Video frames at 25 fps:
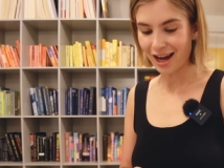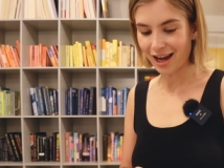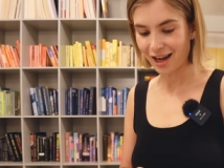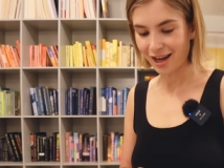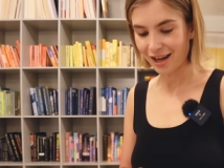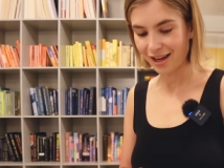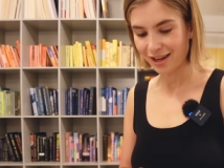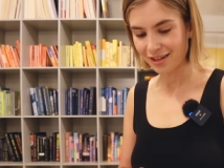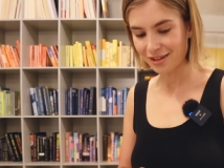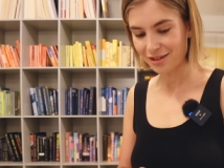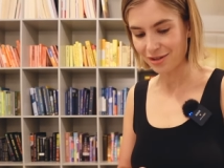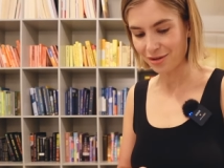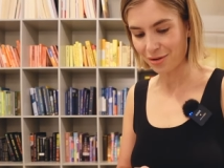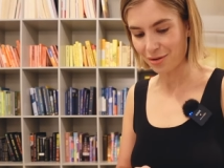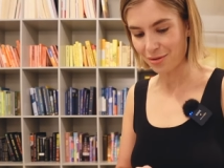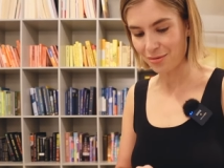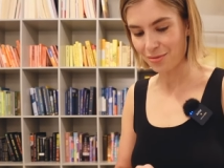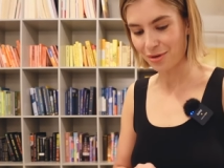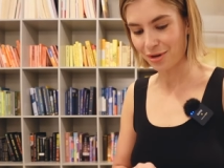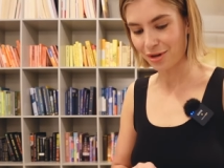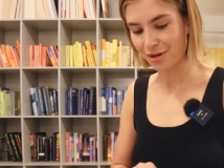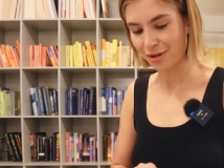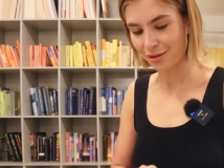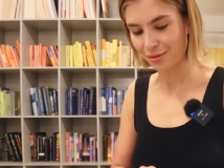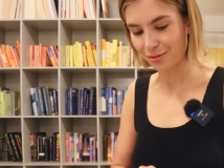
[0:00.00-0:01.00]
I don't
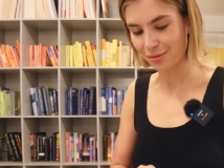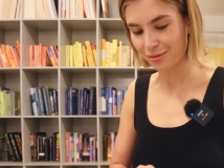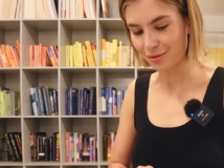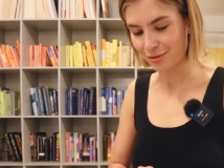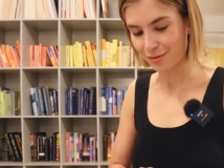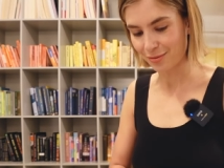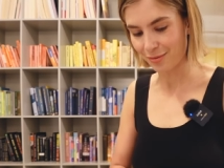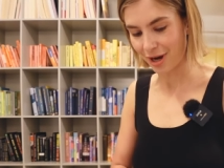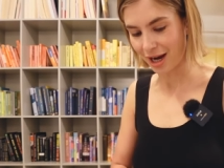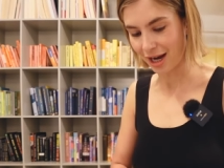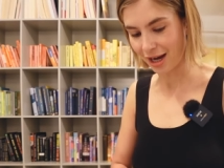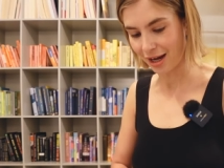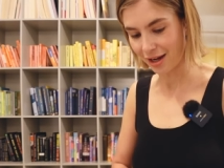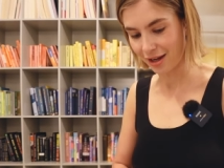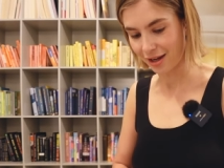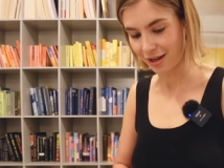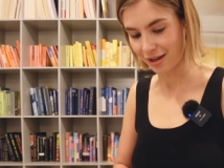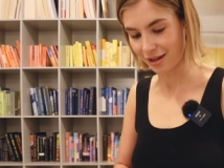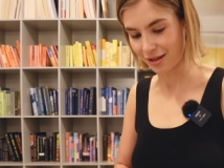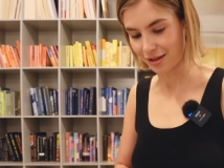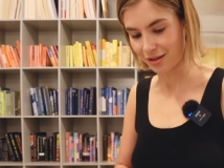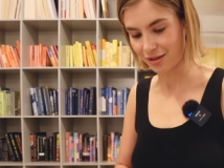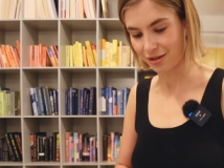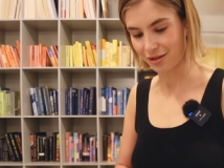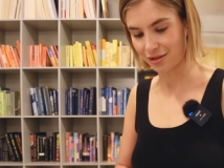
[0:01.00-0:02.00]
wanna lose my
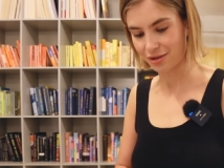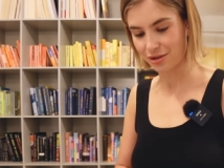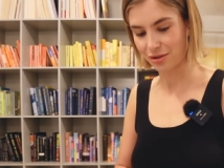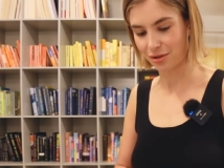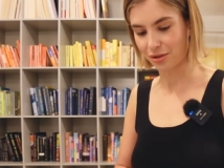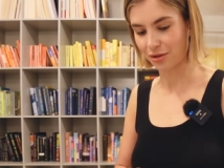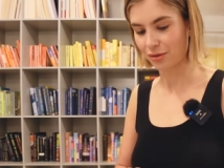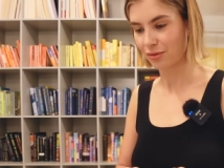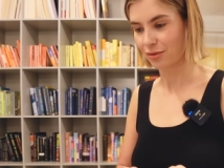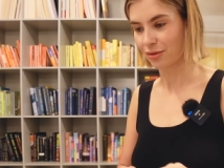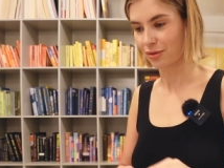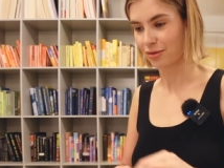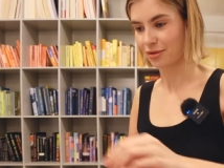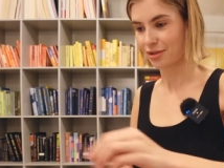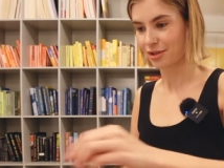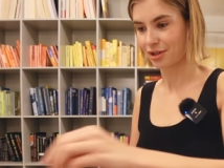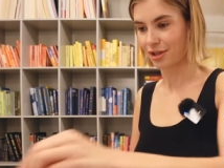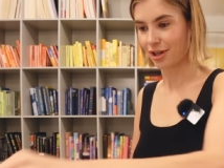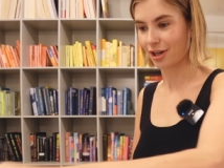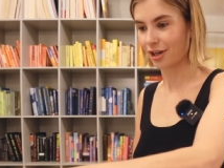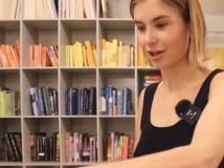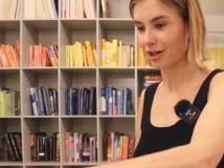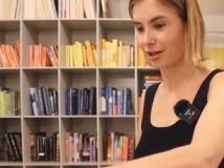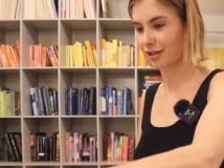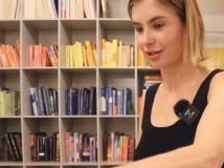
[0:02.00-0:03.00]
inner joyful
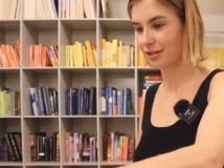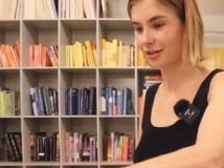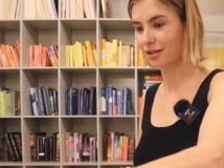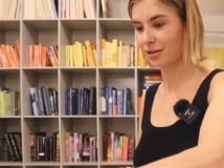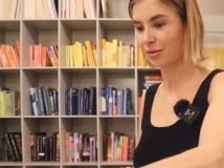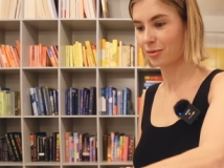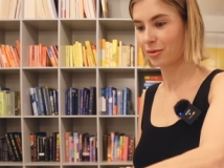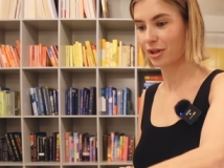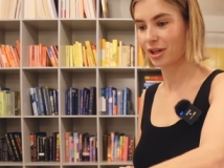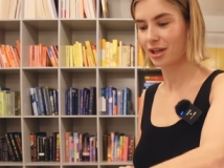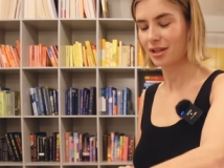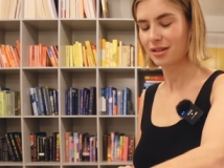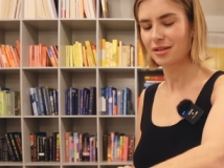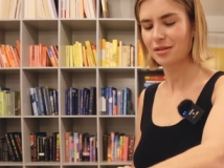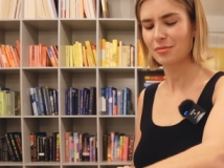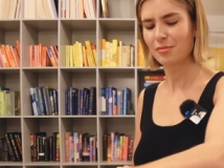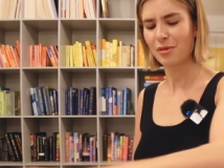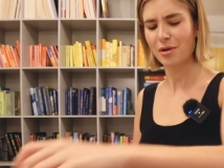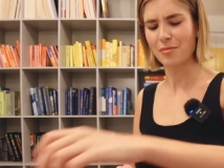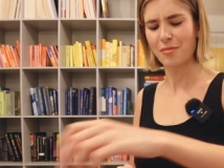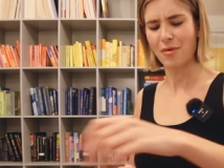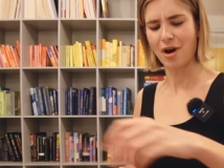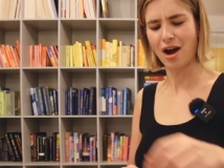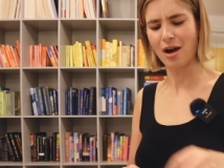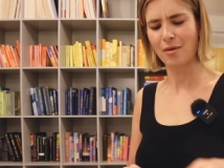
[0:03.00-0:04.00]
child. And when I see
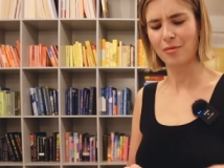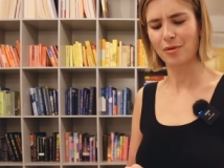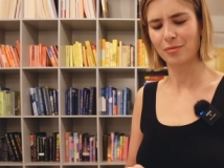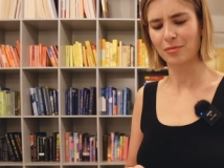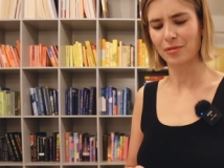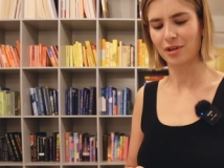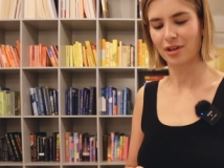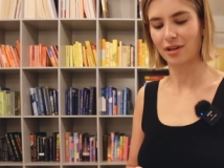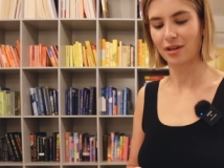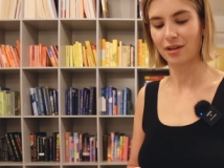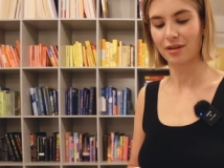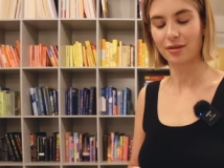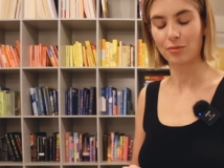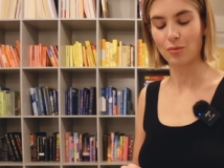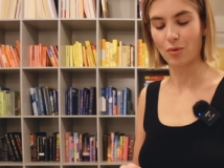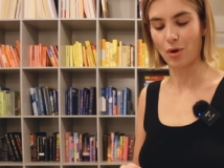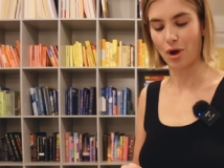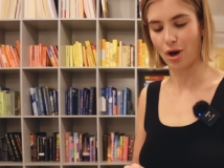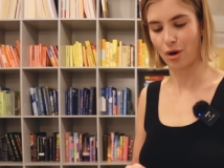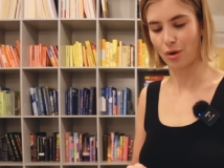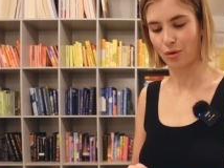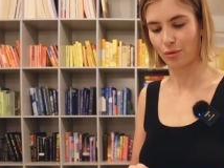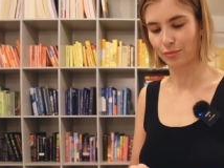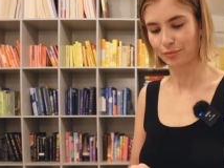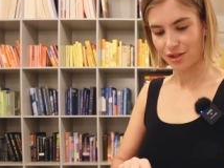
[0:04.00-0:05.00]
my mom, I'm like,
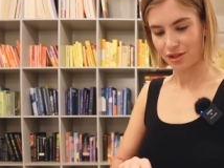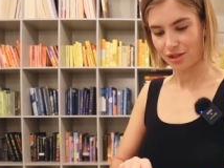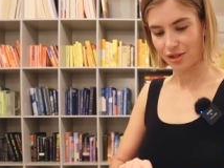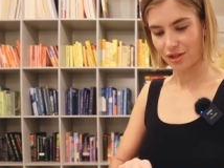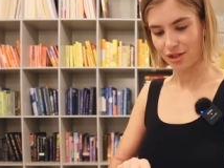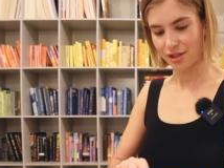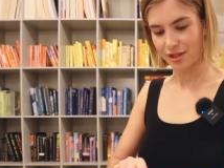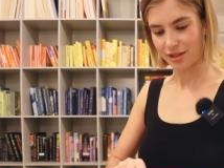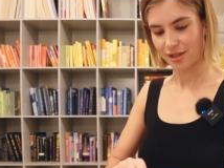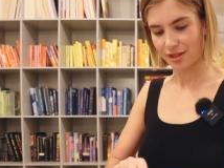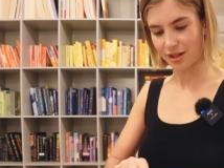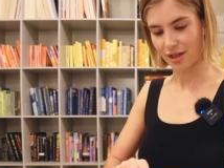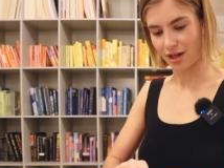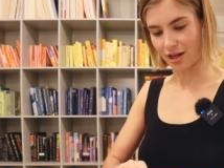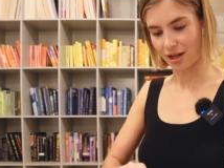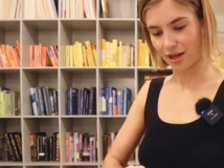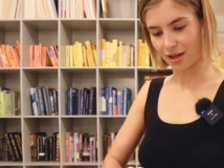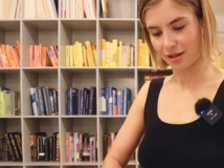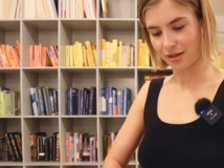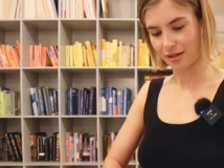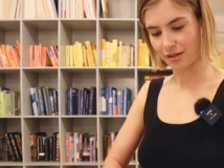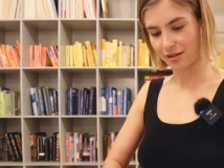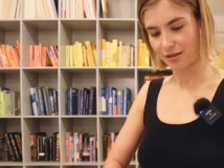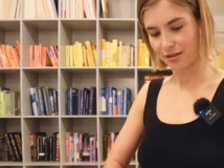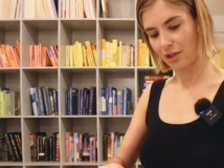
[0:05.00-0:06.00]
wow, she's got
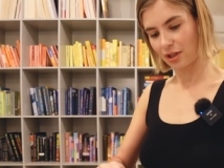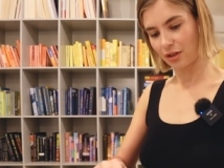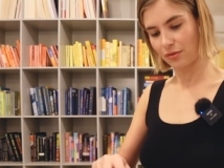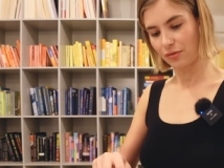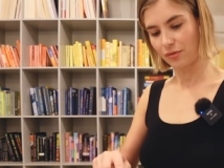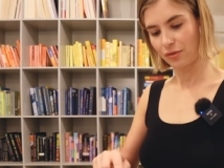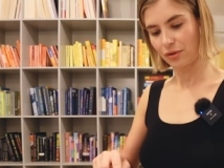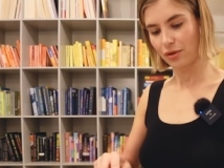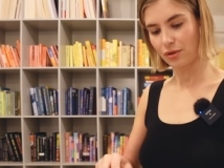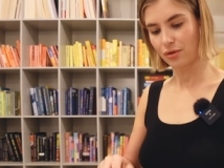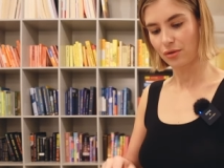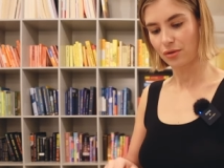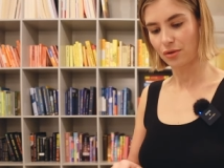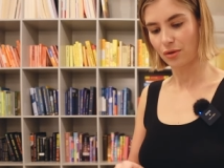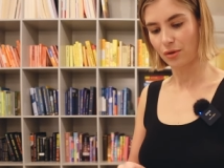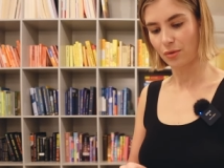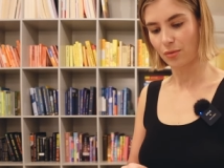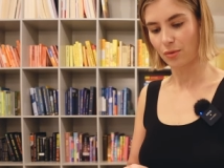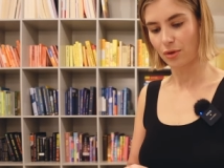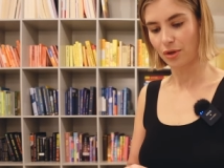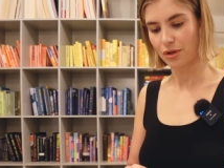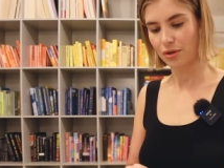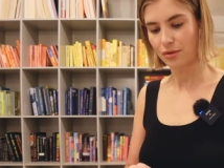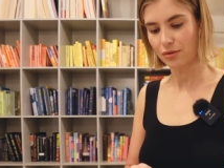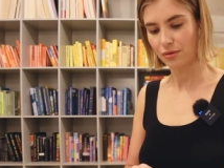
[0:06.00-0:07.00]
it. If you don't
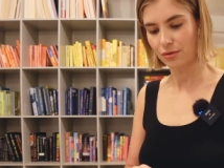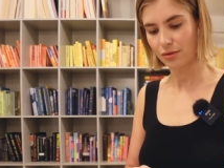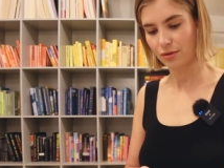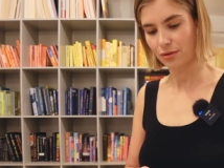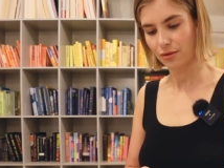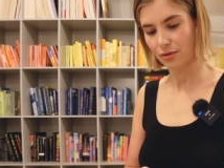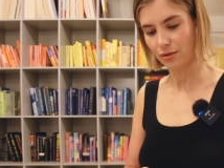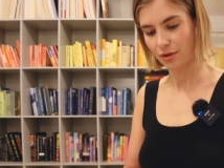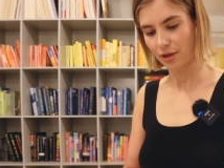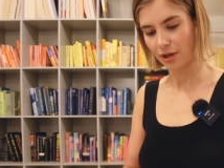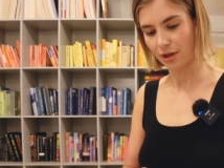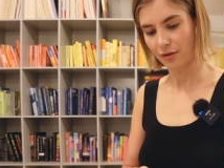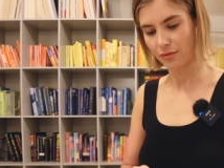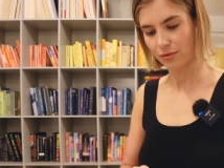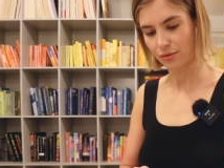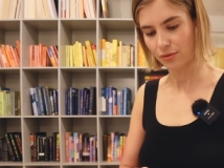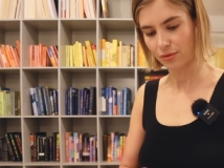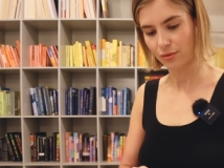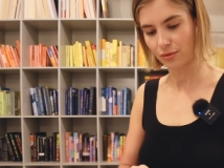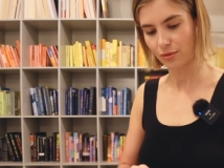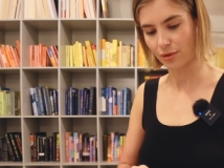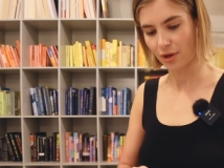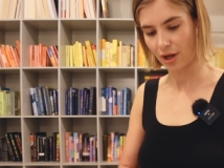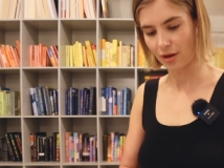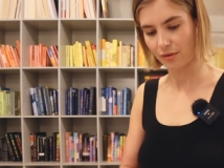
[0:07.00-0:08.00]
want to, you don't have
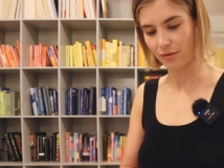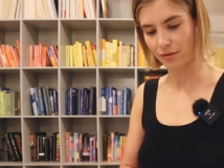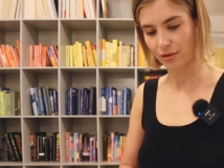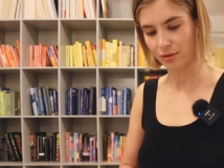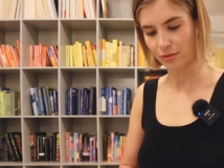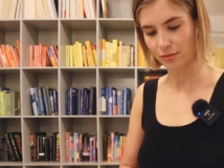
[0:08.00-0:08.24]
to ever